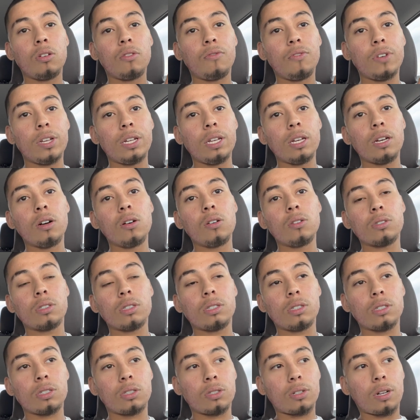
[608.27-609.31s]
videos and
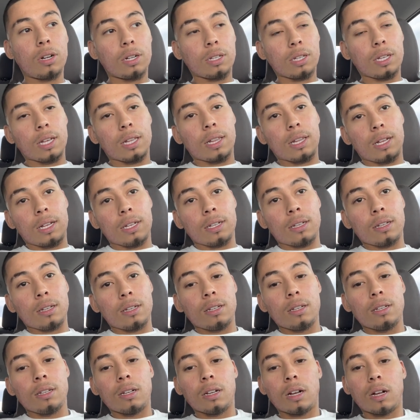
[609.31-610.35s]
just trying to get like
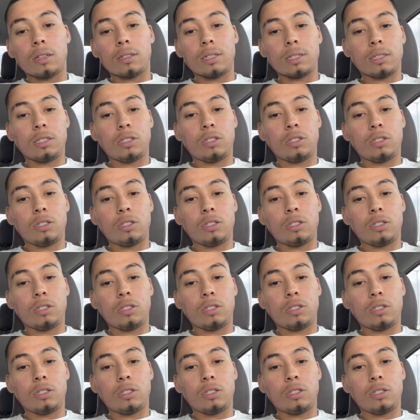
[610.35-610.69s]
this